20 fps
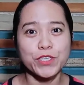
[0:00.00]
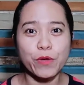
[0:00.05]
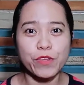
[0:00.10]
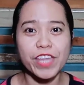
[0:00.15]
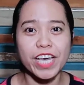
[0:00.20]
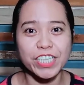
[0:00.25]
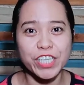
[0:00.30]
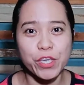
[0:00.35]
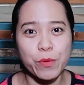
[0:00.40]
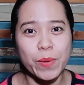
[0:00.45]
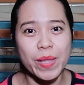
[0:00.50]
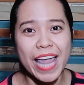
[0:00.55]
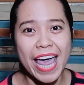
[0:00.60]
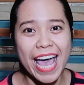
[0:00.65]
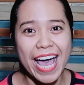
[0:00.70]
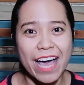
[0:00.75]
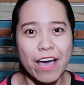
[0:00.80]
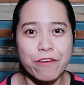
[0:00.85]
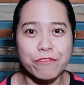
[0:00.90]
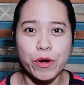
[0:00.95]
so that you
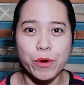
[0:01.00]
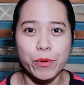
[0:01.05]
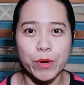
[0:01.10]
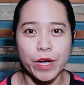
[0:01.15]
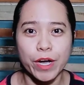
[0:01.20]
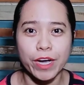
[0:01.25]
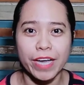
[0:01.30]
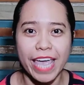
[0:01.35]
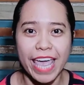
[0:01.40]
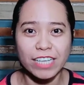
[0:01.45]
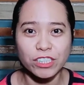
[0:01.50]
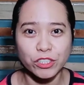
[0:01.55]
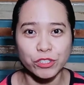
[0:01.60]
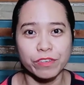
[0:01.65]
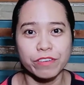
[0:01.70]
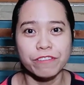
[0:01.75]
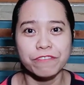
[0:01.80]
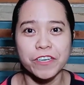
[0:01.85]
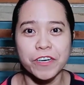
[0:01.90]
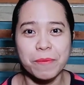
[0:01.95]
will have
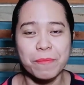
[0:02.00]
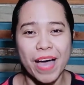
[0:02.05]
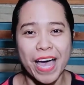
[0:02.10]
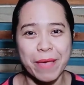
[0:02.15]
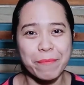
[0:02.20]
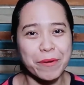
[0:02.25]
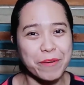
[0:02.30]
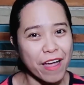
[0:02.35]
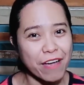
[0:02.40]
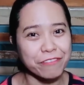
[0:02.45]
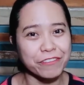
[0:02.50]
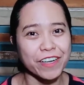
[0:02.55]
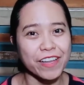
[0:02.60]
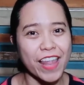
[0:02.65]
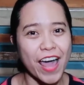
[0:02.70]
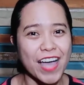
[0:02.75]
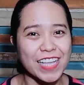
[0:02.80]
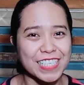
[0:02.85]
entry for my raffle